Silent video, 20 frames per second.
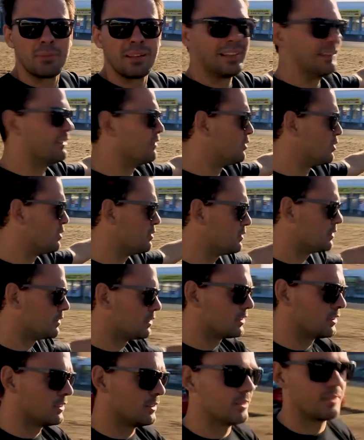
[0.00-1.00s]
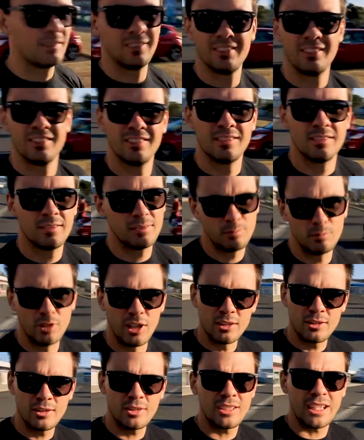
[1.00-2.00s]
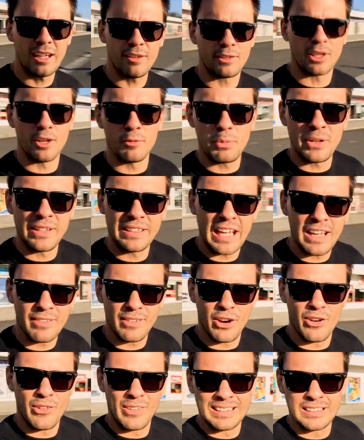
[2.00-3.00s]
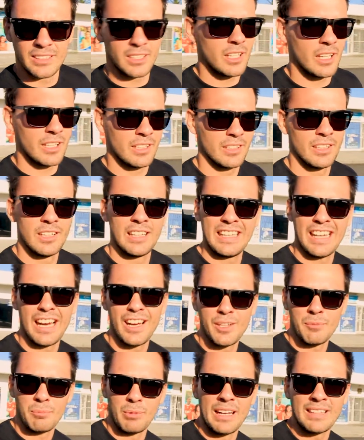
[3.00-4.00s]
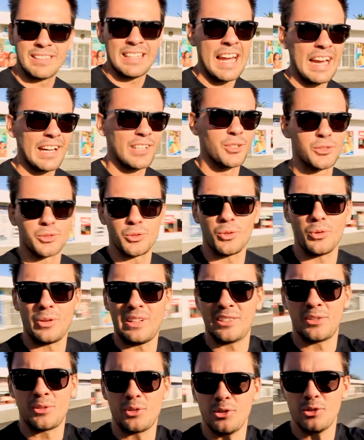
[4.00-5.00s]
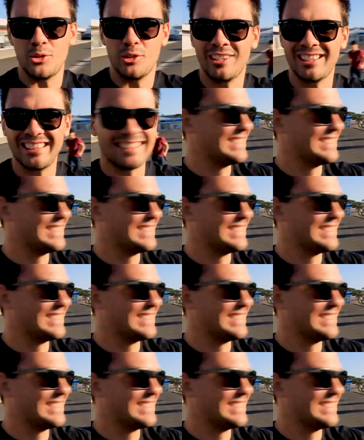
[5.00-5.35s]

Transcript: being rude. Note to self, don't bring David on runs again. He either breaks ankles or he's rude.